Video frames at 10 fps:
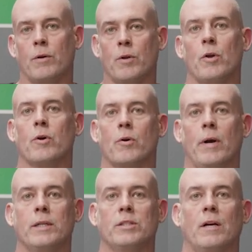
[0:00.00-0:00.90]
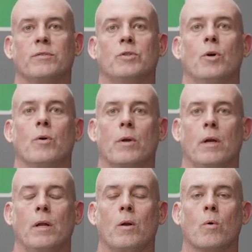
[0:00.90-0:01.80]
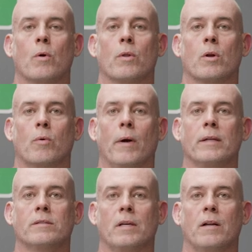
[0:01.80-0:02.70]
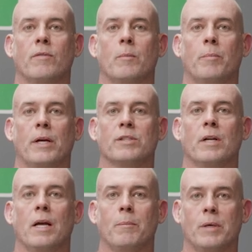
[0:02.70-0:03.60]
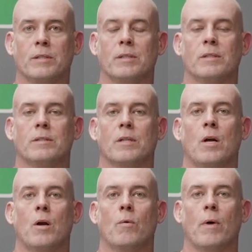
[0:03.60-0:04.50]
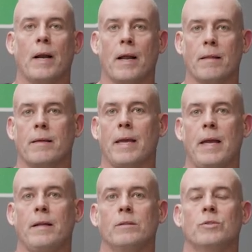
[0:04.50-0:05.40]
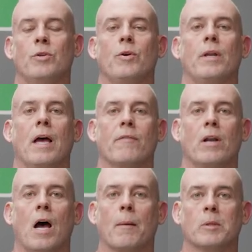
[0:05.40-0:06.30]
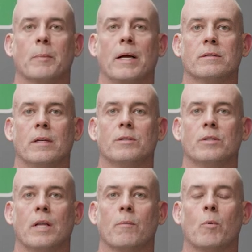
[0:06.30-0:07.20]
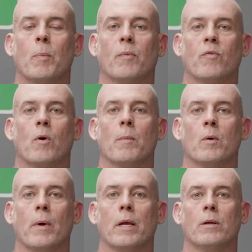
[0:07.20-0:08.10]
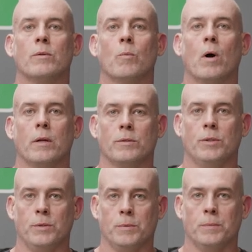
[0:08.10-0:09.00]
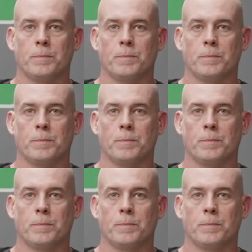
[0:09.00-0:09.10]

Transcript: know your crankshaft stroke, and order the correct set of compression height pistons right out of the gate so you can have an optimized engine that will perform the way you'd want it to.